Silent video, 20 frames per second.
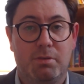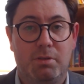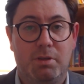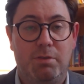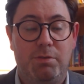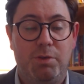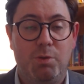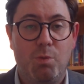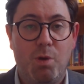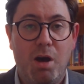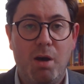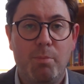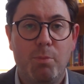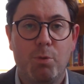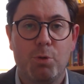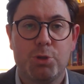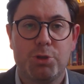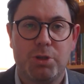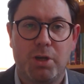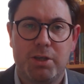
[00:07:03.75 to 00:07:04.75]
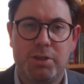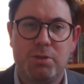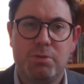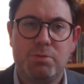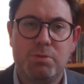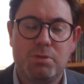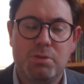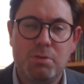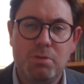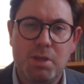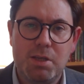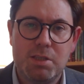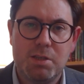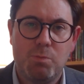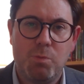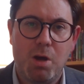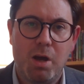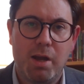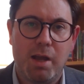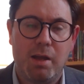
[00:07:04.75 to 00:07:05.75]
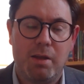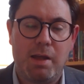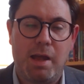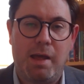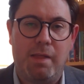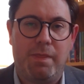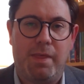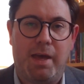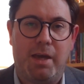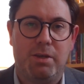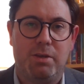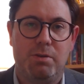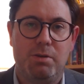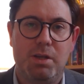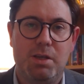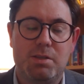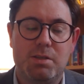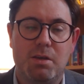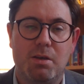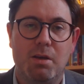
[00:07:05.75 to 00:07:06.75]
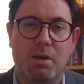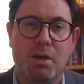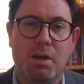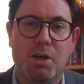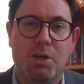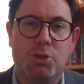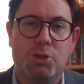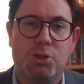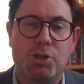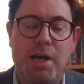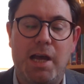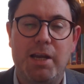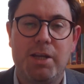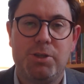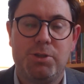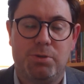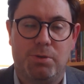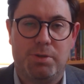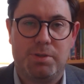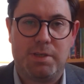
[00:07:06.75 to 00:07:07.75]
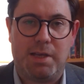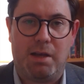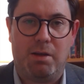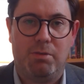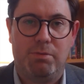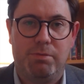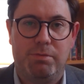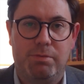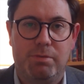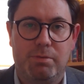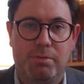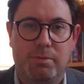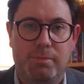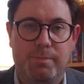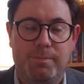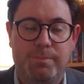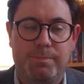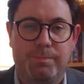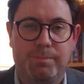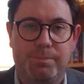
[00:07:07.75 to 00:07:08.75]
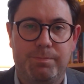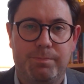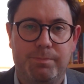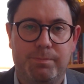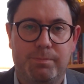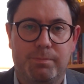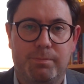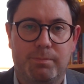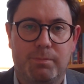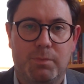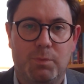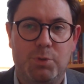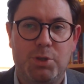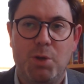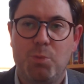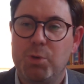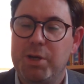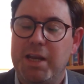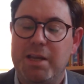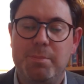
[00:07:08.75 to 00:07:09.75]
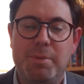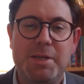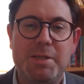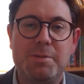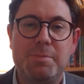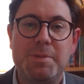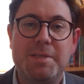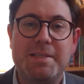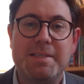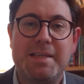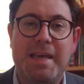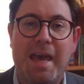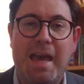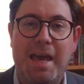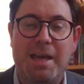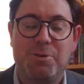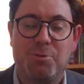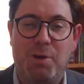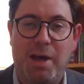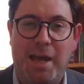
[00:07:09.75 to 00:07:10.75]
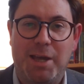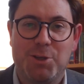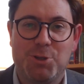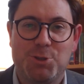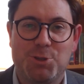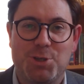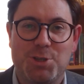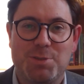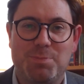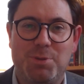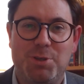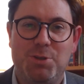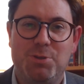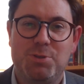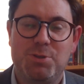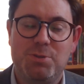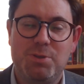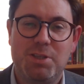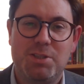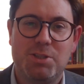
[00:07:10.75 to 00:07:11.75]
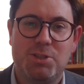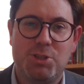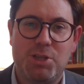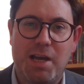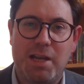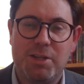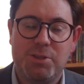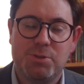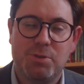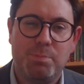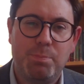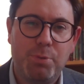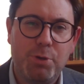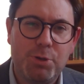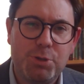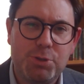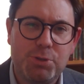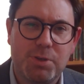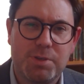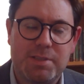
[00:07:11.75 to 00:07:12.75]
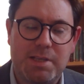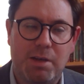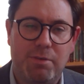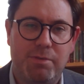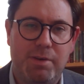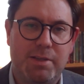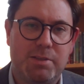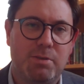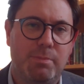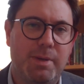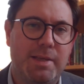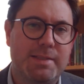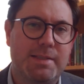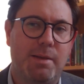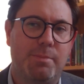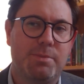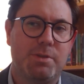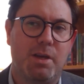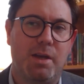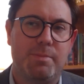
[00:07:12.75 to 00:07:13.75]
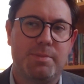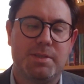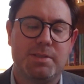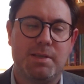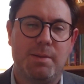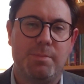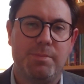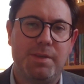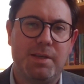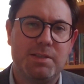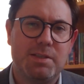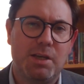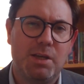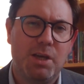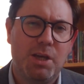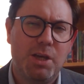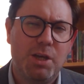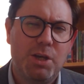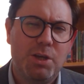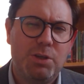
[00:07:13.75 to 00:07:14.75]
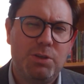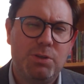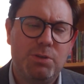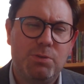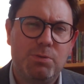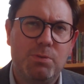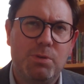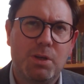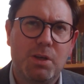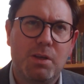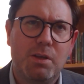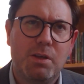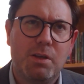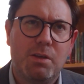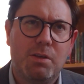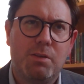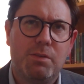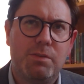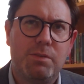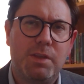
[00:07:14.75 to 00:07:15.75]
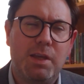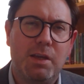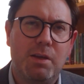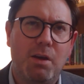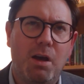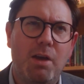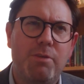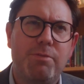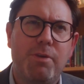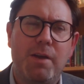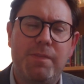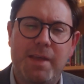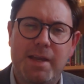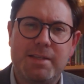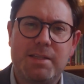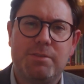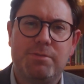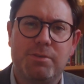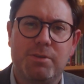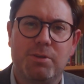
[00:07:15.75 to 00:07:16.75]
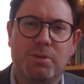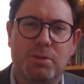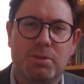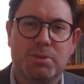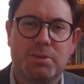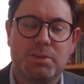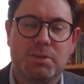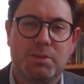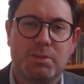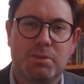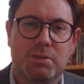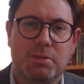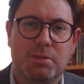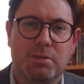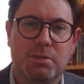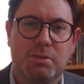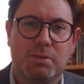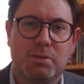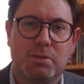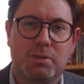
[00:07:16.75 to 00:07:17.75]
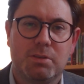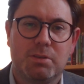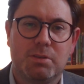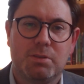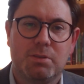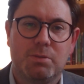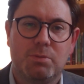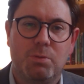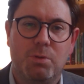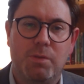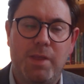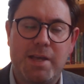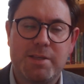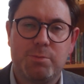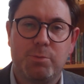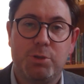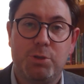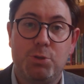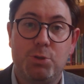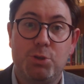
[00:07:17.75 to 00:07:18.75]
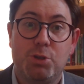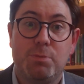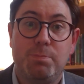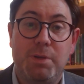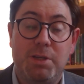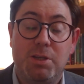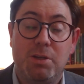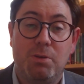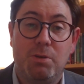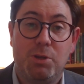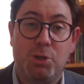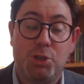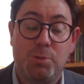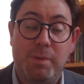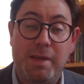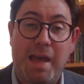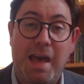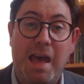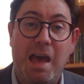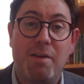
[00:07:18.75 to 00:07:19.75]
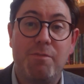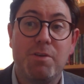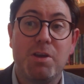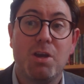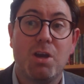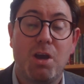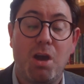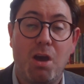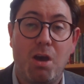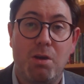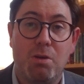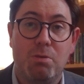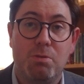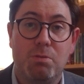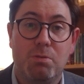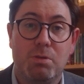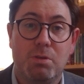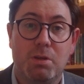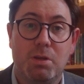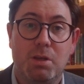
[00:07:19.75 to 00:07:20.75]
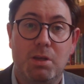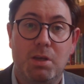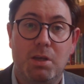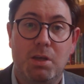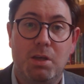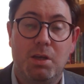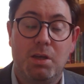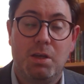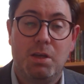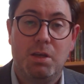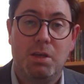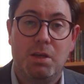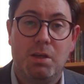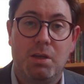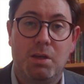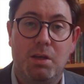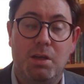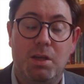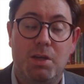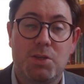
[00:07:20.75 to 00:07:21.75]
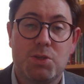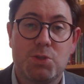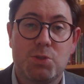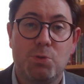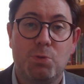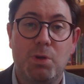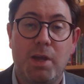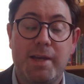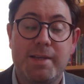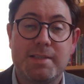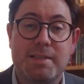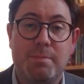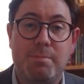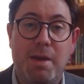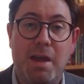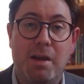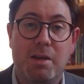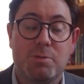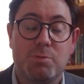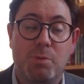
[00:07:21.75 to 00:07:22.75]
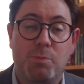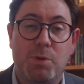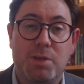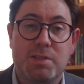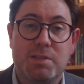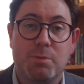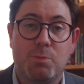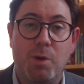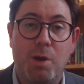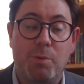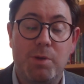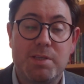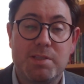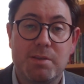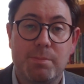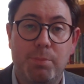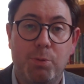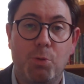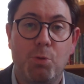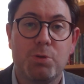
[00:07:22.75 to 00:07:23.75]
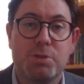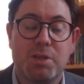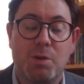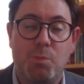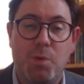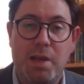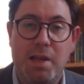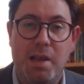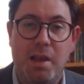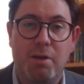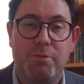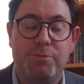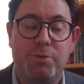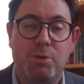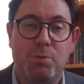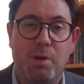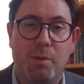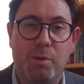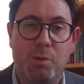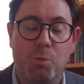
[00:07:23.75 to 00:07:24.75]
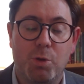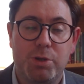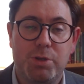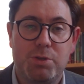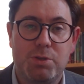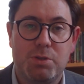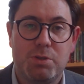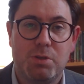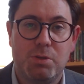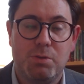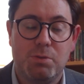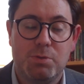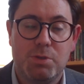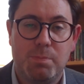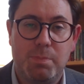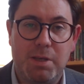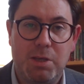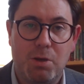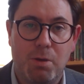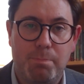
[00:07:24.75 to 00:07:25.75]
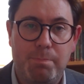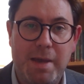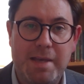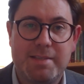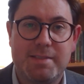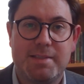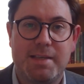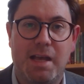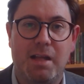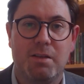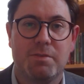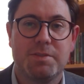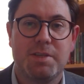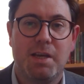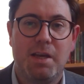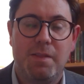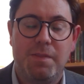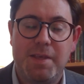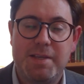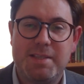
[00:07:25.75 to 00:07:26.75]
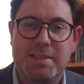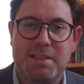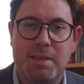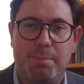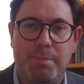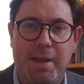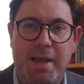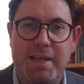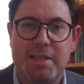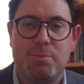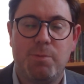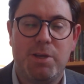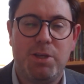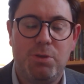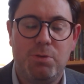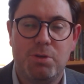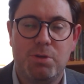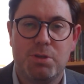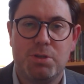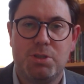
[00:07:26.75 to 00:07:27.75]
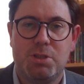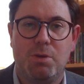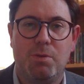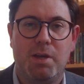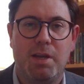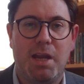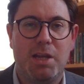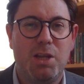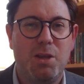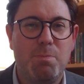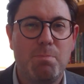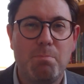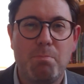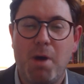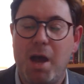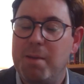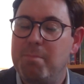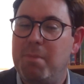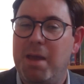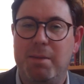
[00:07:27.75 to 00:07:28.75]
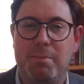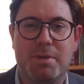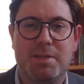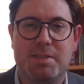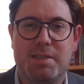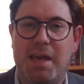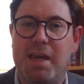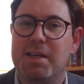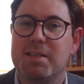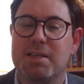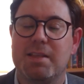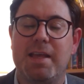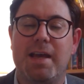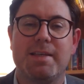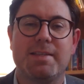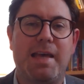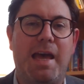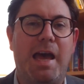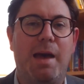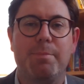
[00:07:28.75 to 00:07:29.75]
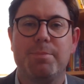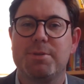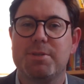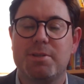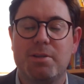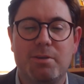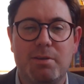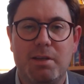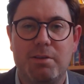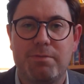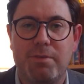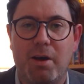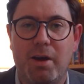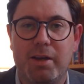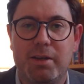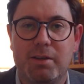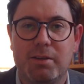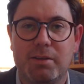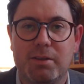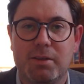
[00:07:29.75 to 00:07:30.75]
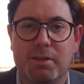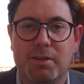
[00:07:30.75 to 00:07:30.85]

If you are more shy, you do need to work at that. You need to challenge yourself. We don't want anybody to be scared or anxious, but you do need to challenge or push yourself a little bit sometimes. Some things that you think, I find that difficult. Well, that's what you should be doing. You should be having a go. In a school like St. Mary's, where we support and we love you and we want you to be your best selves, this is the place where you can do it. And you might make mistakes, and that's absolutely fine.